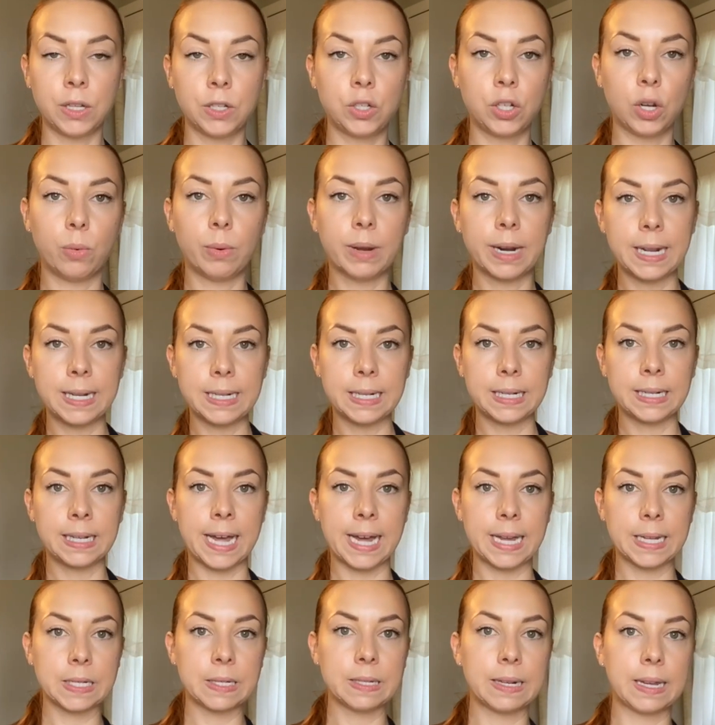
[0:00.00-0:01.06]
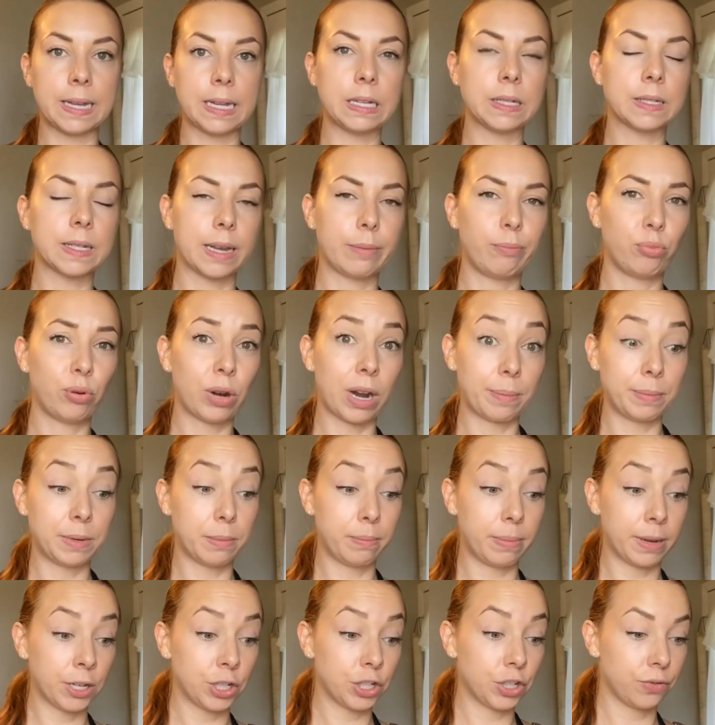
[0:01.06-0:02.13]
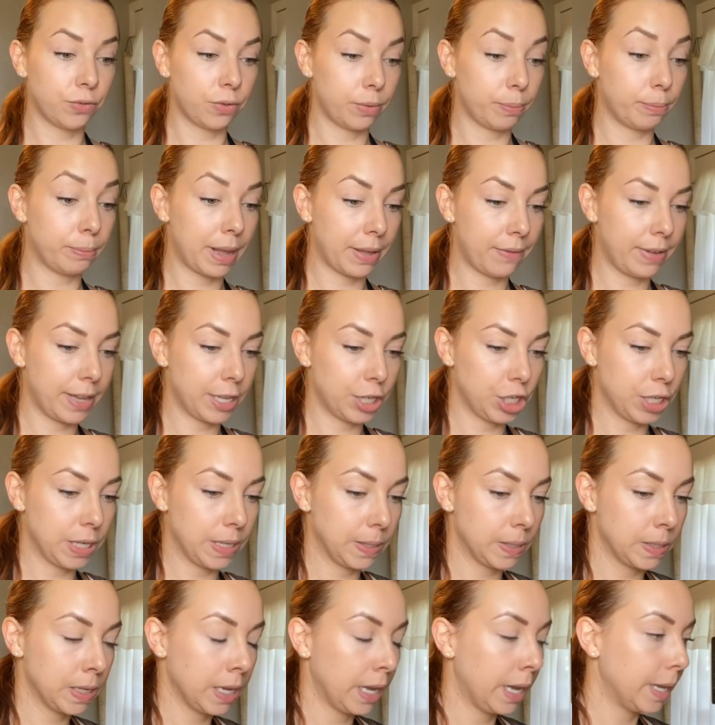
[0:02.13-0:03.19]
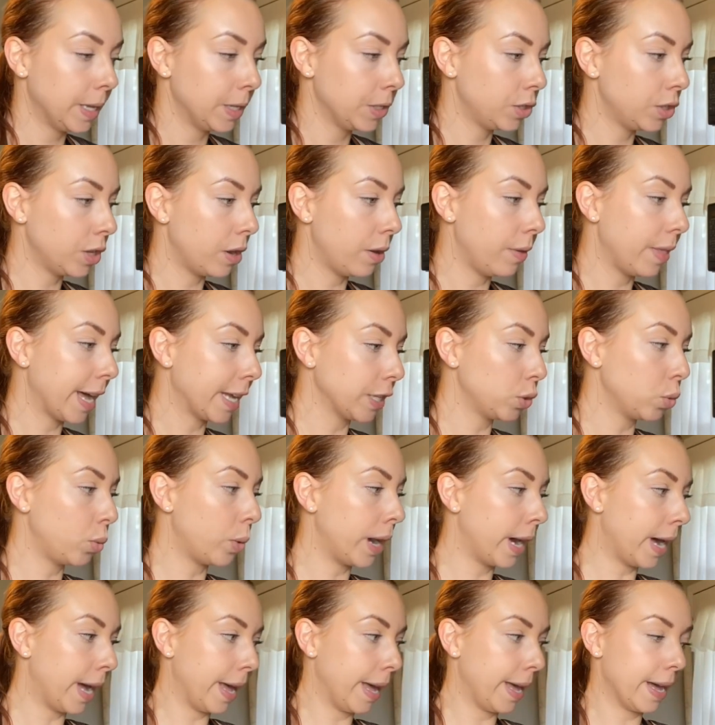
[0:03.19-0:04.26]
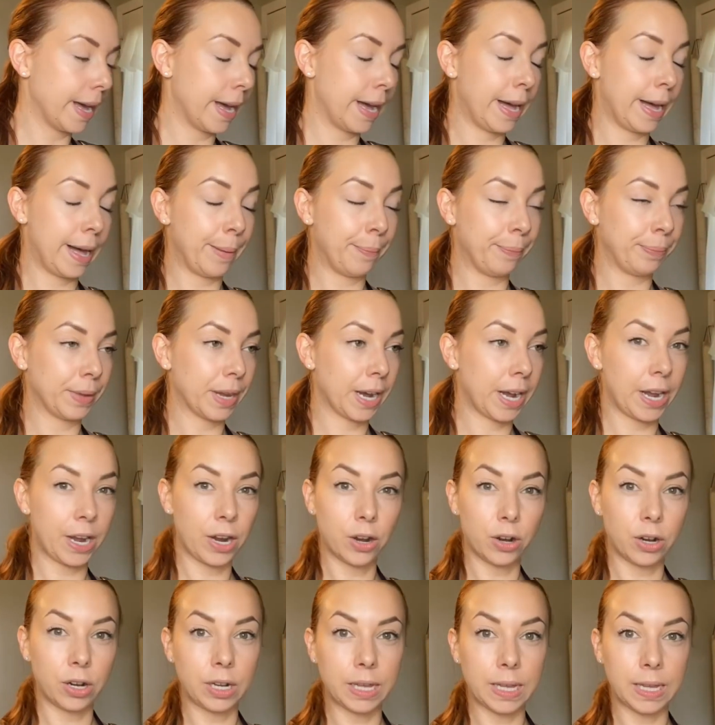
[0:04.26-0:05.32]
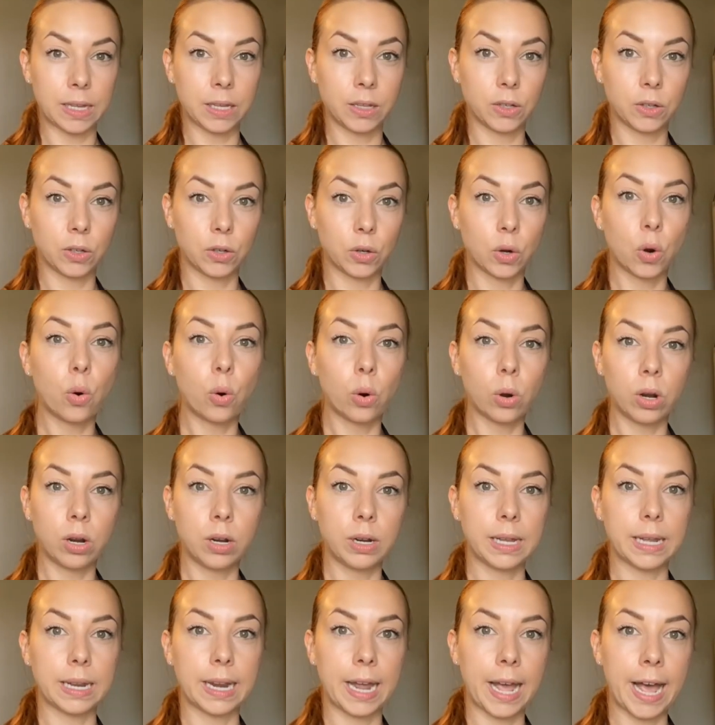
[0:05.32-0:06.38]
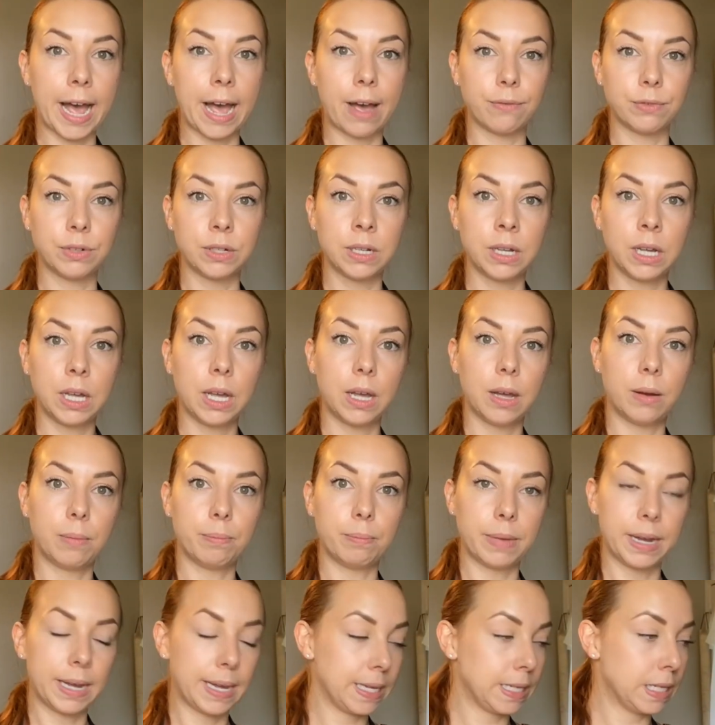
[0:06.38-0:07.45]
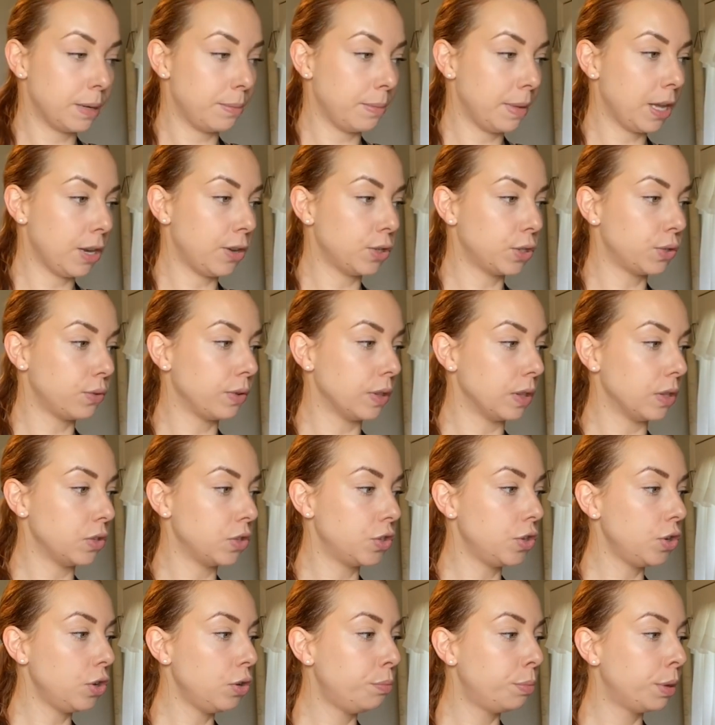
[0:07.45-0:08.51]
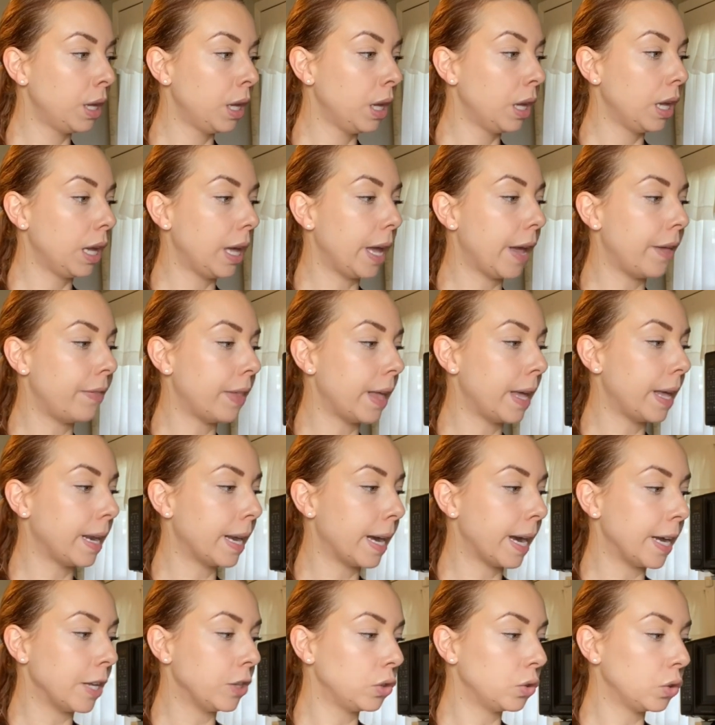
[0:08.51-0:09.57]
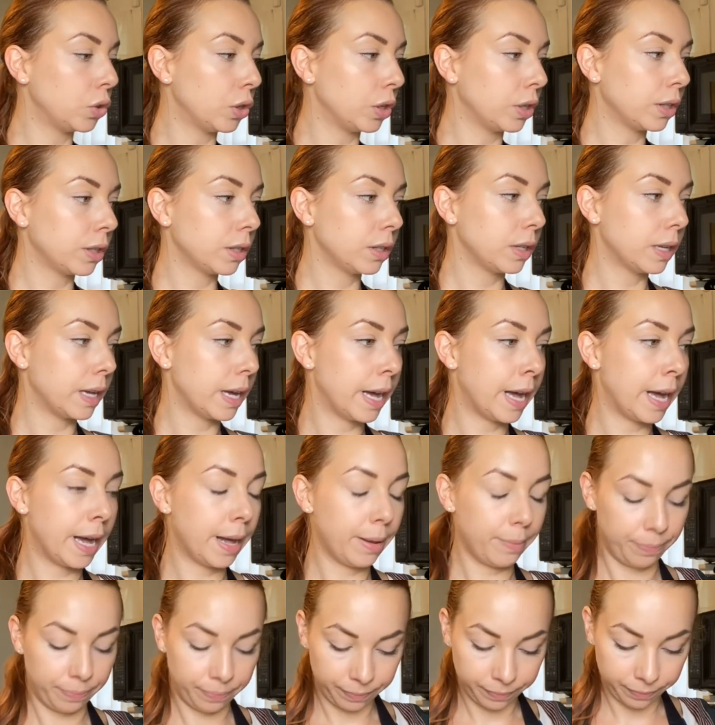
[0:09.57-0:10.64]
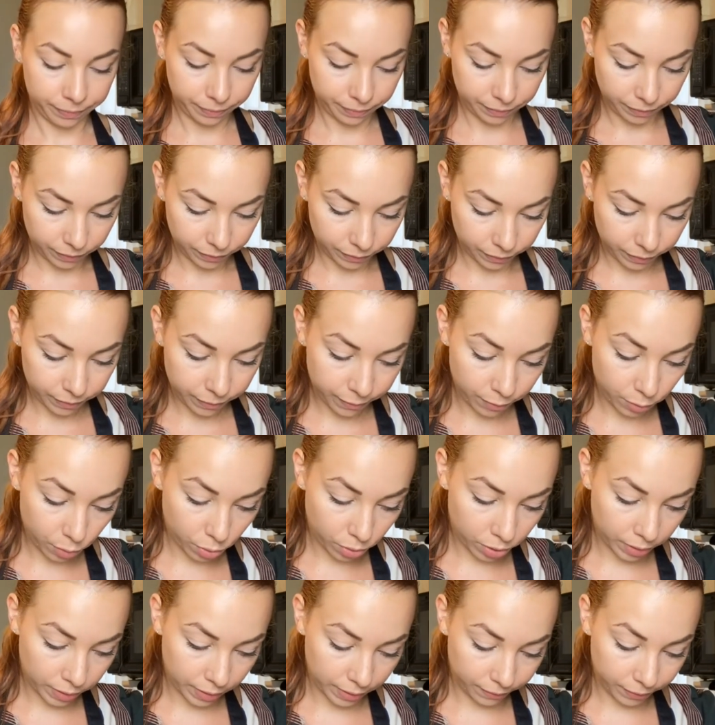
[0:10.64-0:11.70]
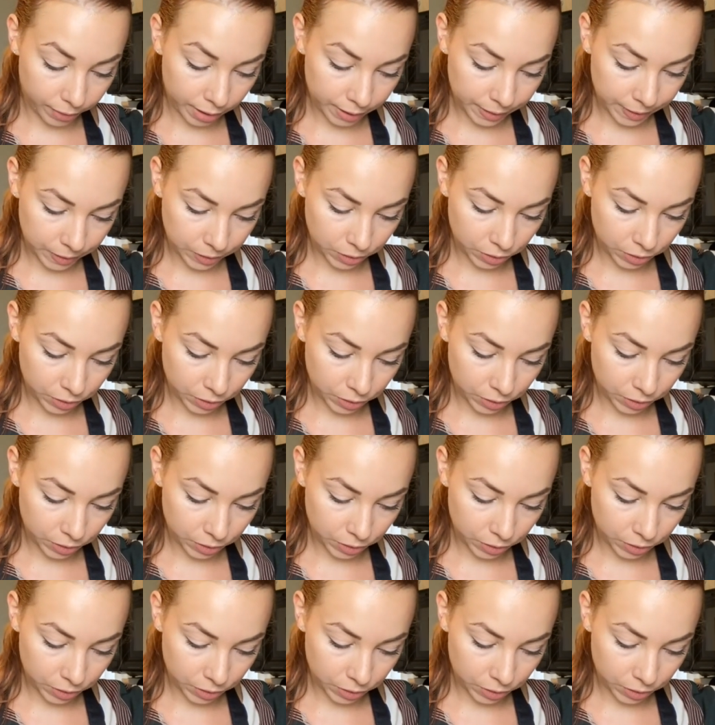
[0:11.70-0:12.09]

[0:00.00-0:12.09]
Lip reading: So what I did last night is I prepped a bunch of my veggies. So that's why I already cored and halved my tomatoes for the soup, and then I took for the vodka